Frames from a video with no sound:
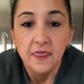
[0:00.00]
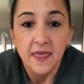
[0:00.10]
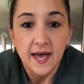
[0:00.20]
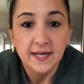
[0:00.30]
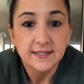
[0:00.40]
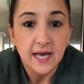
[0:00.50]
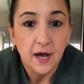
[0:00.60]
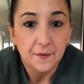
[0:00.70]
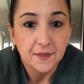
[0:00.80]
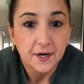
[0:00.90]
that is
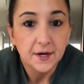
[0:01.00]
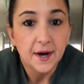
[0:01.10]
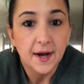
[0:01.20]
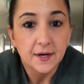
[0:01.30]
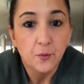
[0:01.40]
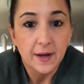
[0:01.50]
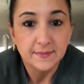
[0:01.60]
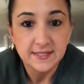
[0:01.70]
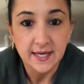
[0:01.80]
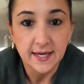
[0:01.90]
out there on a
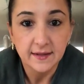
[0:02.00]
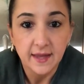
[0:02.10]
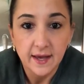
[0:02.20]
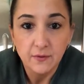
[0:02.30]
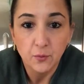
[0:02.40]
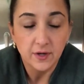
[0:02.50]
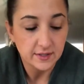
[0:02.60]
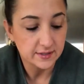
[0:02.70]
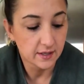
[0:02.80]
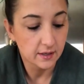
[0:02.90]
website that
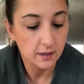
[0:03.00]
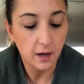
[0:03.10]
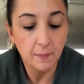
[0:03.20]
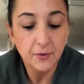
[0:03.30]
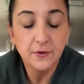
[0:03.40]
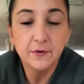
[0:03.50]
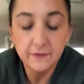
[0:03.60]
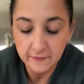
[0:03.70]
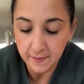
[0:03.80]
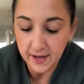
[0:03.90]
was
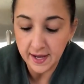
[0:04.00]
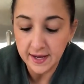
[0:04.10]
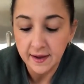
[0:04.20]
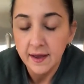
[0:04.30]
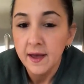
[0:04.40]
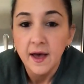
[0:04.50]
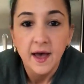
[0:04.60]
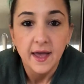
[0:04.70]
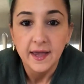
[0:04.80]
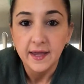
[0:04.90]
approved by
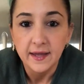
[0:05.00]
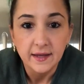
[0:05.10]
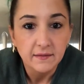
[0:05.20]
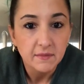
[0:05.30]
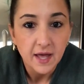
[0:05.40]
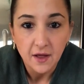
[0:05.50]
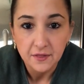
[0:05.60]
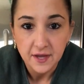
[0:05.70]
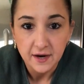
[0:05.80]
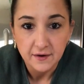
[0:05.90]
a
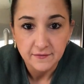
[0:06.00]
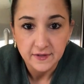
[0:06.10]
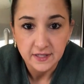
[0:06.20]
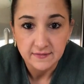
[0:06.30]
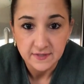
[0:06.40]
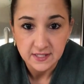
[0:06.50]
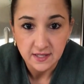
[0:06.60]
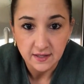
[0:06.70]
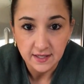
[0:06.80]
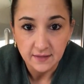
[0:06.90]
healthcare
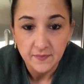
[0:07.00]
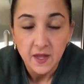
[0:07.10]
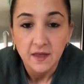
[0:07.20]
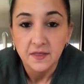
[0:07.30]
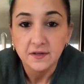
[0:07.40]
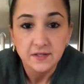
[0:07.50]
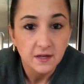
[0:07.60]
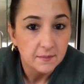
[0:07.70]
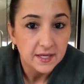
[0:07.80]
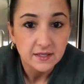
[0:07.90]
facility. There's
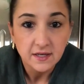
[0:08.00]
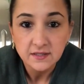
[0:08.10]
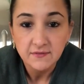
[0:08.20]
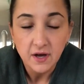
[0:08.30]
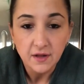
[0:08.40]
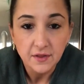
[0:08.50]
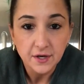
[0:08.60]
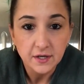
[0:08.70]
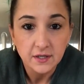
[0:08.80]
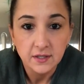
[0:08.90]
going to be tons of
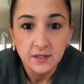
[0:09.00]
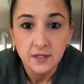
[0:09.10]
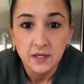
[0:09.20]
other